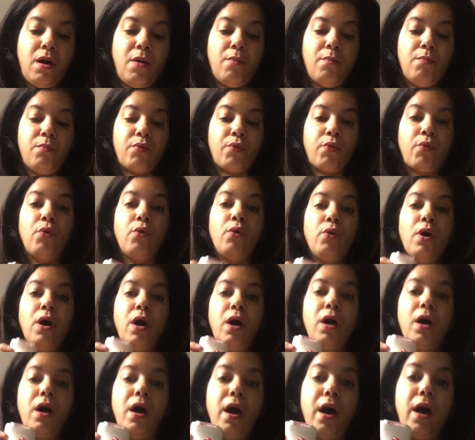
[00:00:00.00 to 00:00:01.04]
Braun.
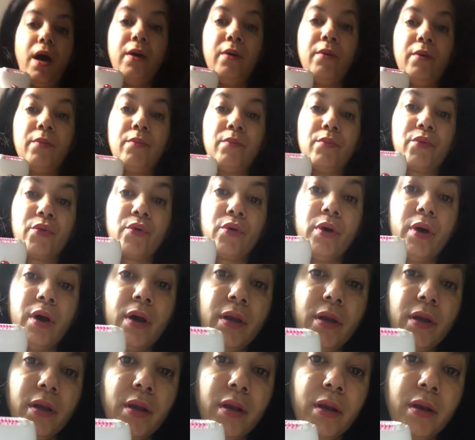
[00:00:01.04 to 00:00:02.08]

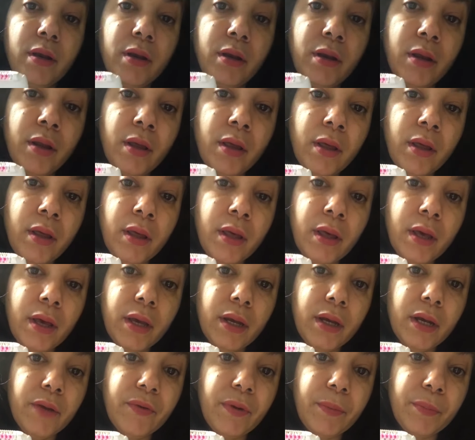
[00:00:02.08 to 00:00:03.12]
I
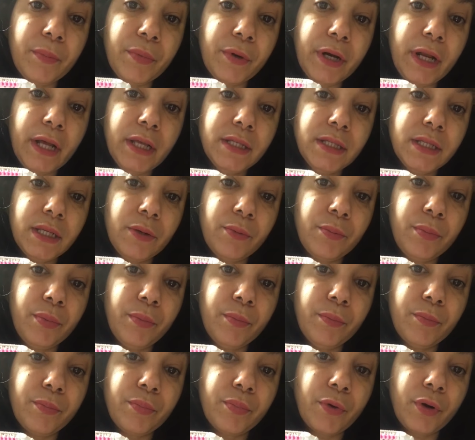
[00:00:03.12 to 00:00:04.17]
never pronounce it
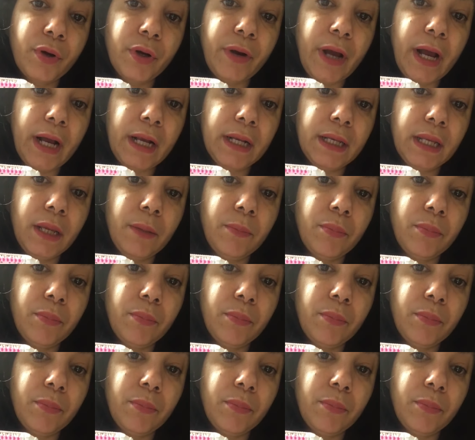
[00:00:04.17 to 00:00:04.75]
correctly.